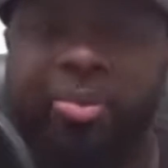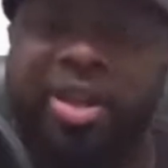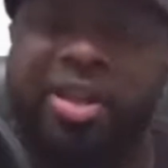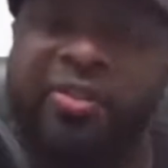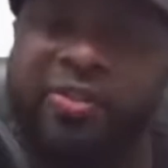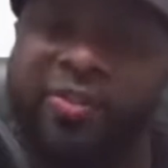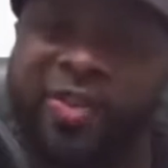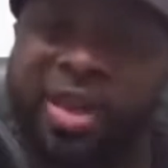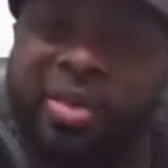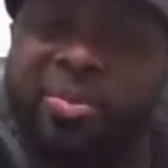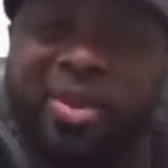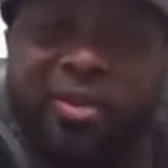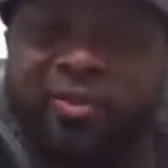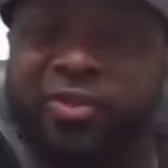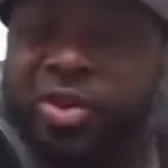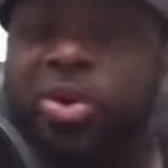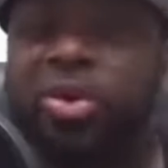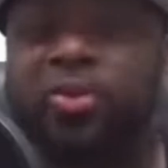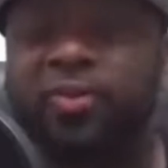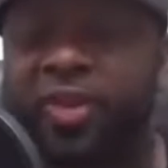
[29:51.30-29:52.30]
Be a fan.
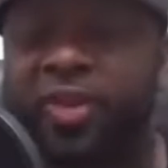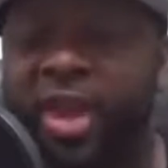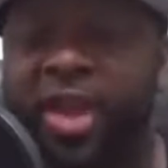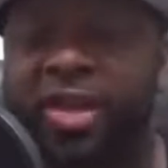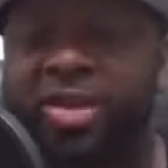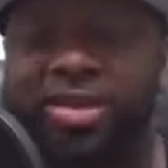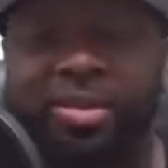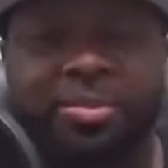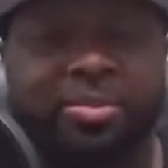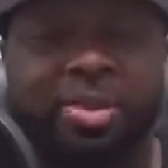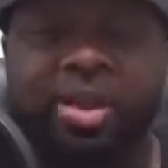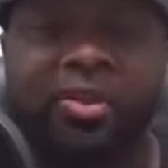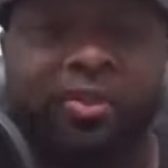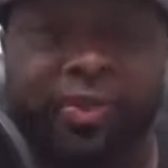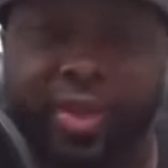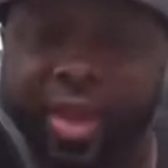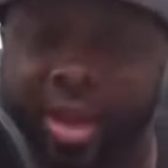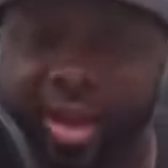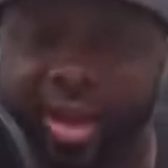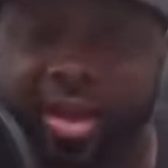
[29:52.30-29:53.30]
If you're a fan, then be a
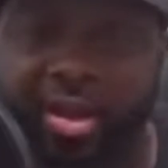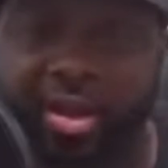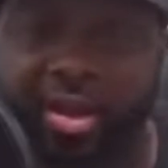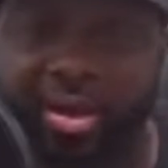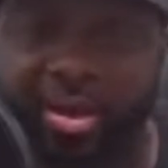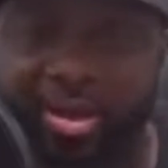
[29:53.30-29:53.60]
fan.